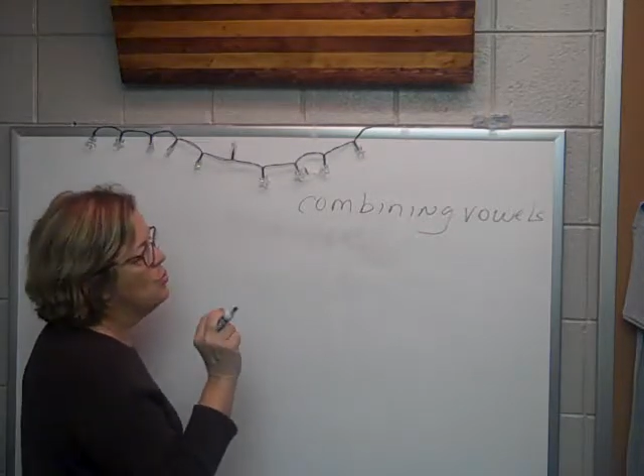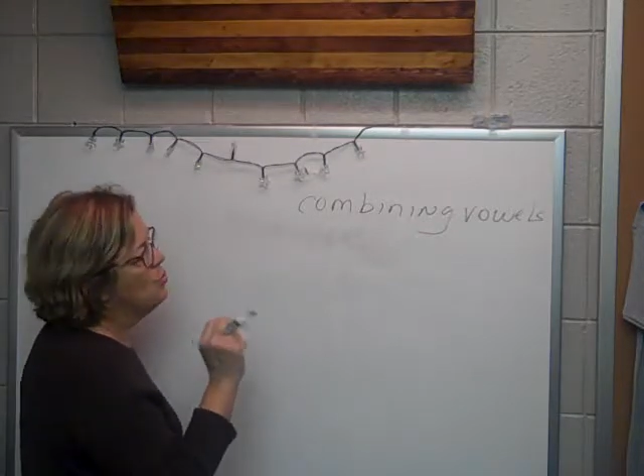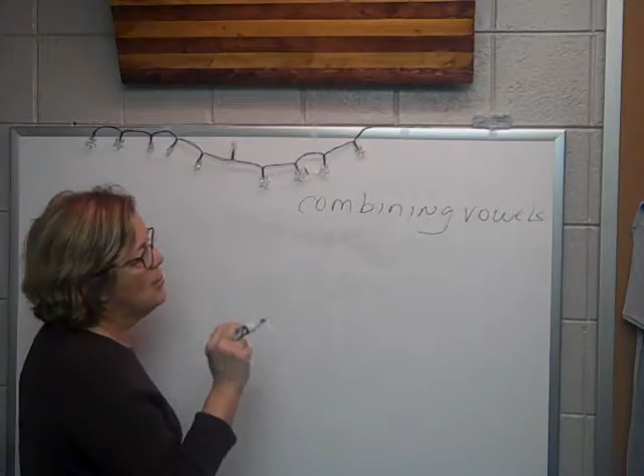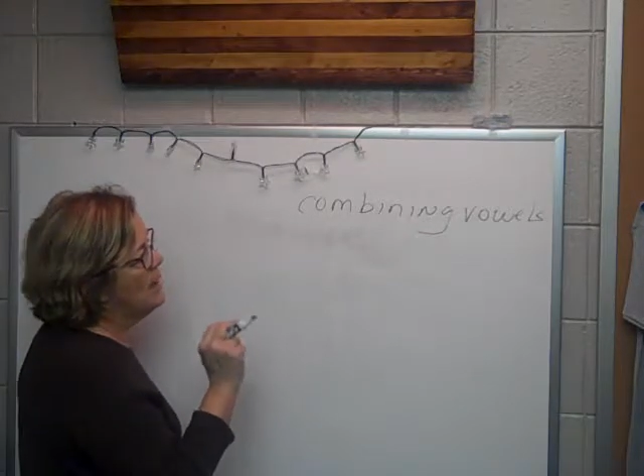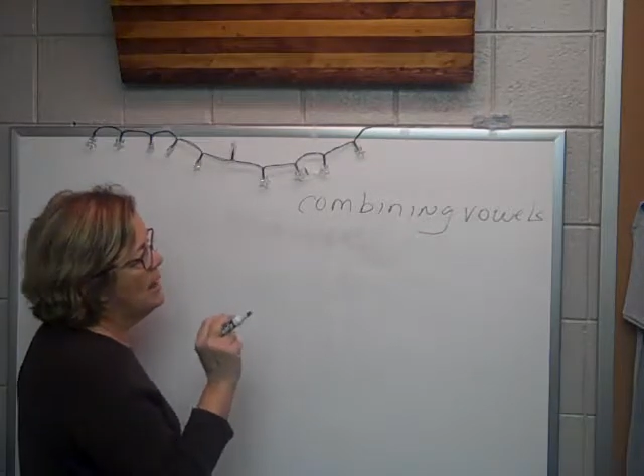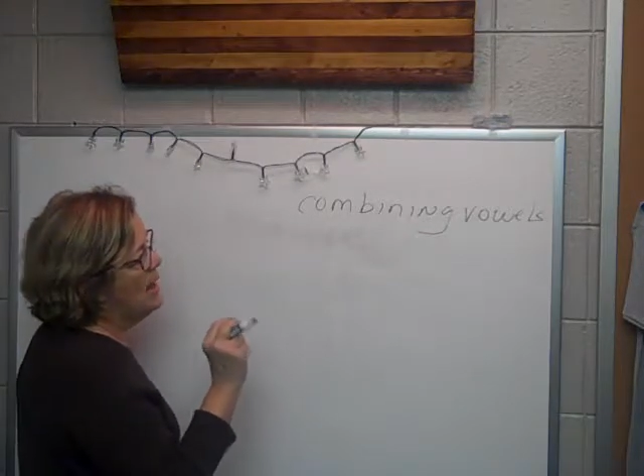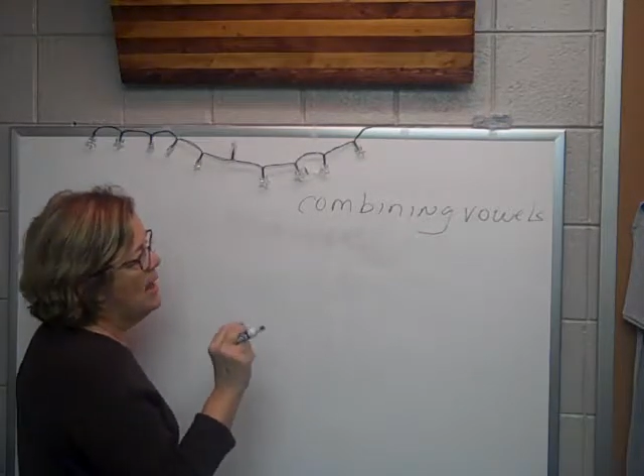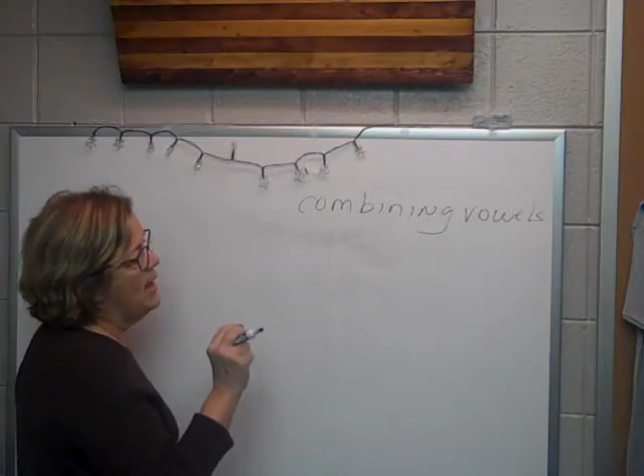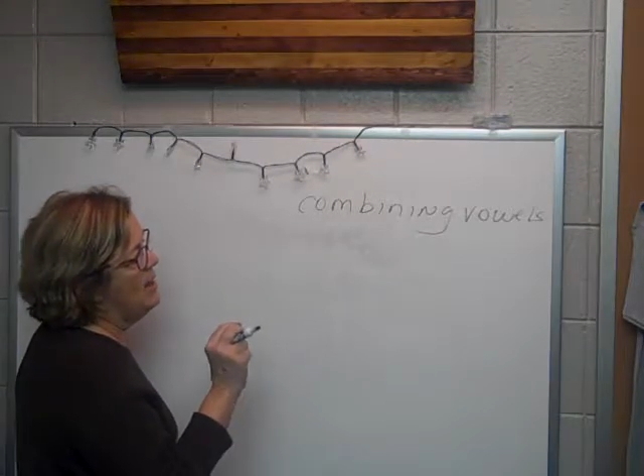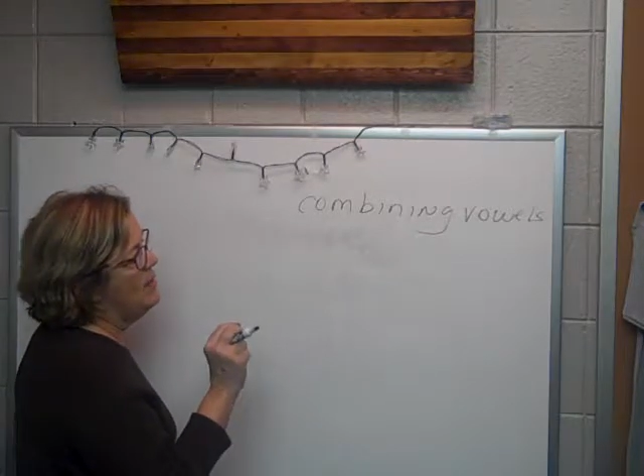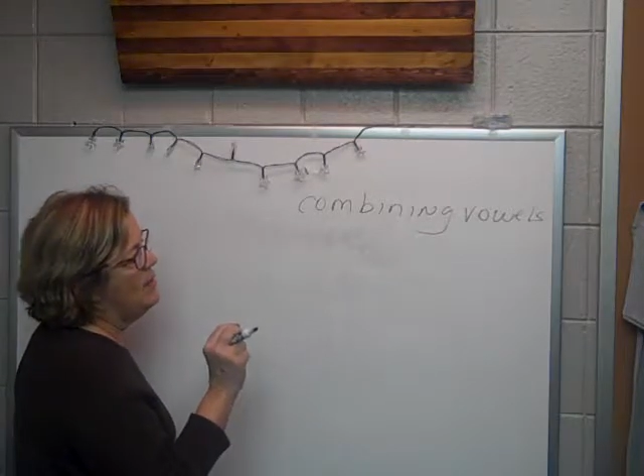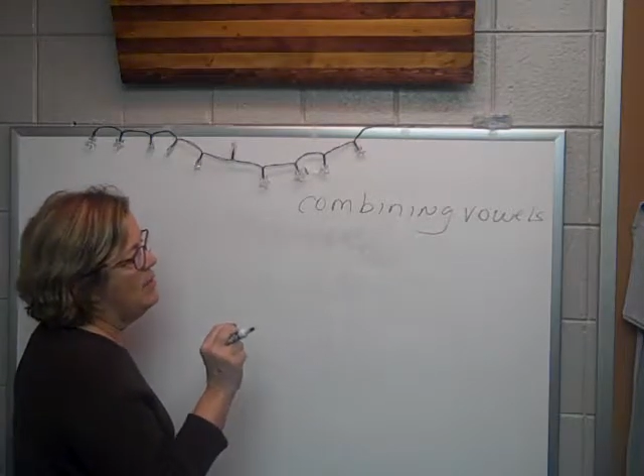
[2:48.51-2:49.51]
we
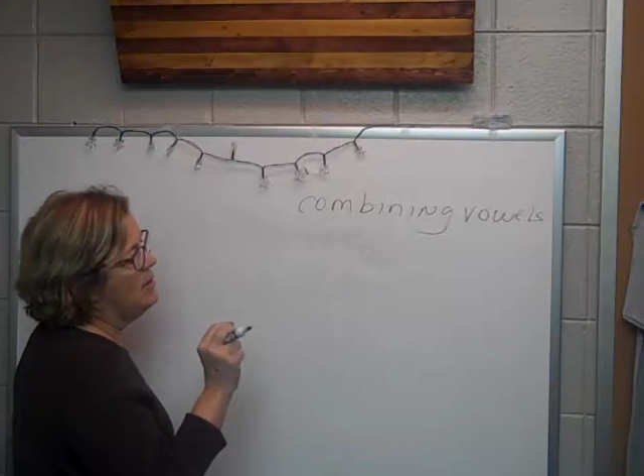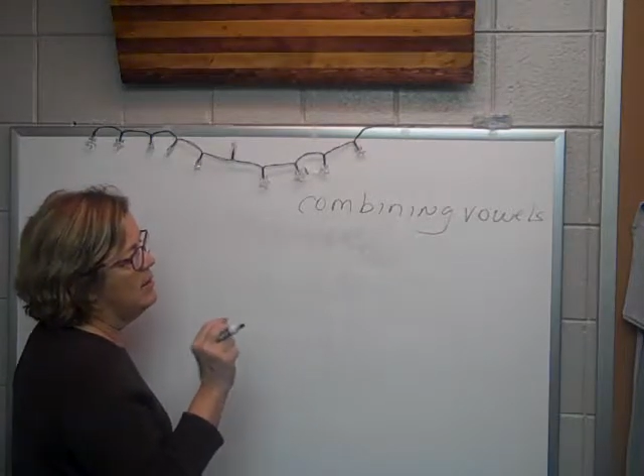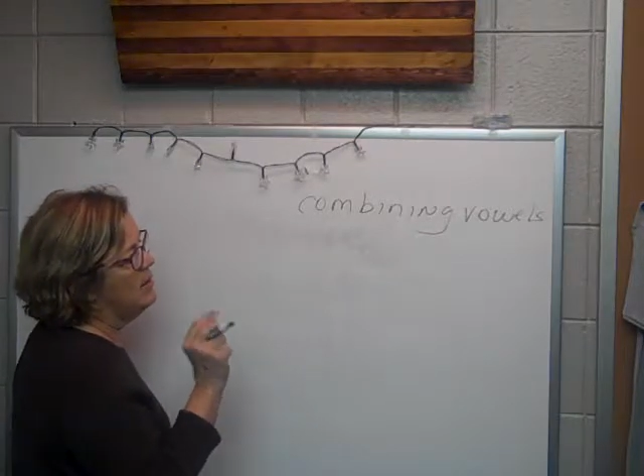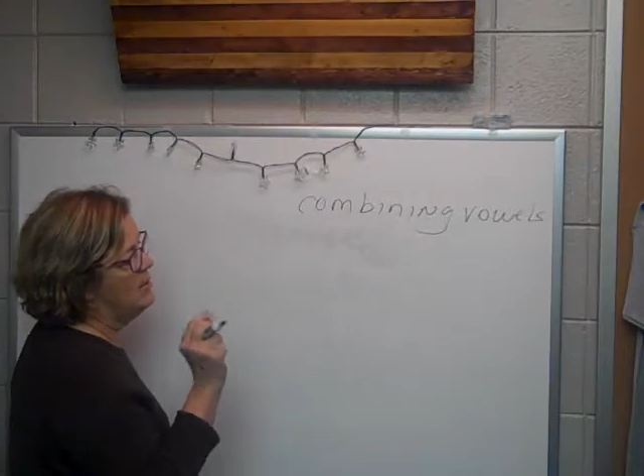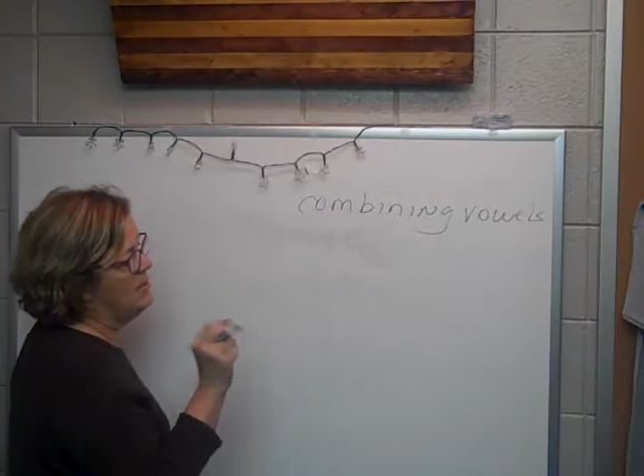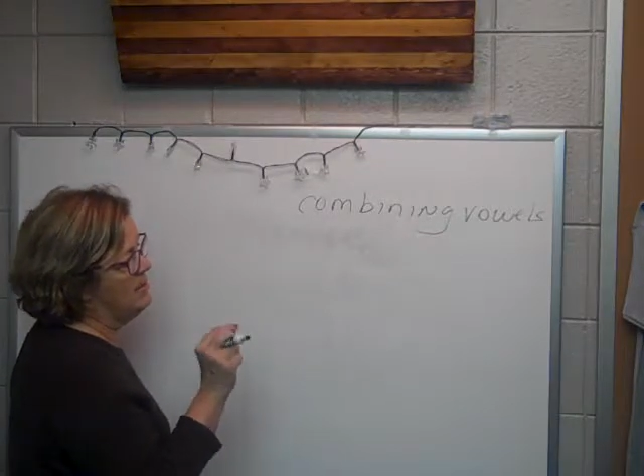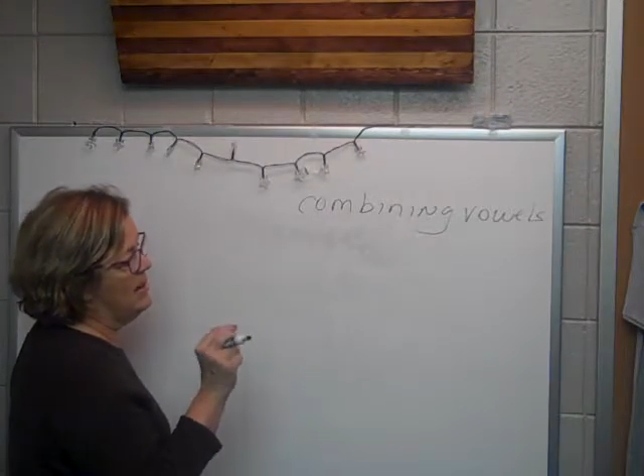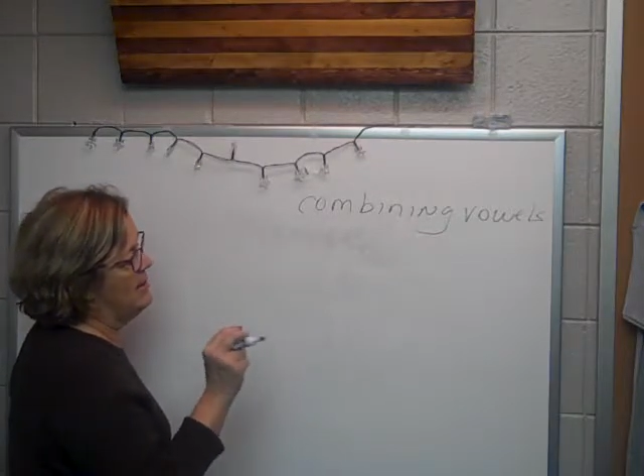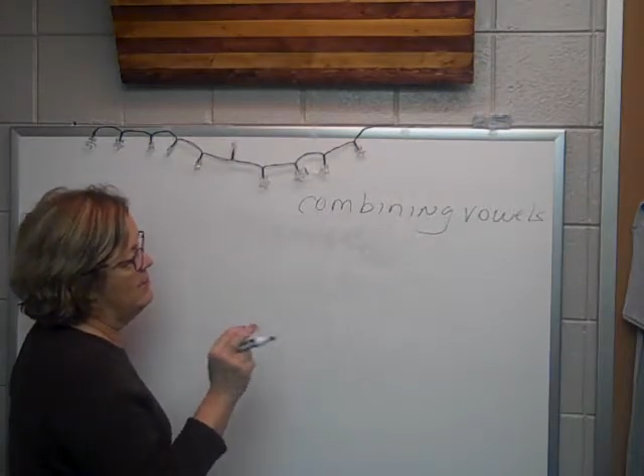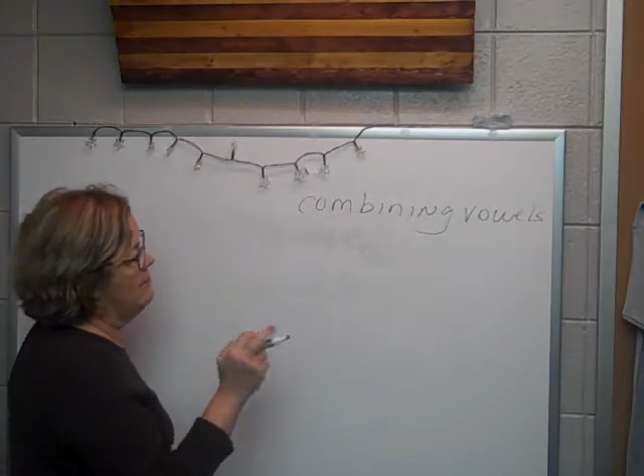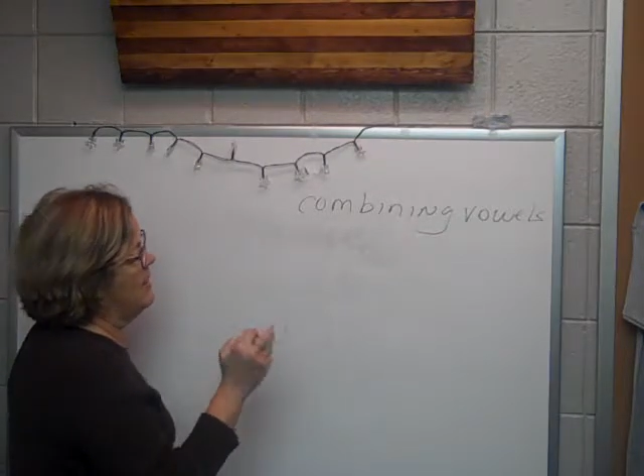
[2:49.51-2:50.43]
have the combining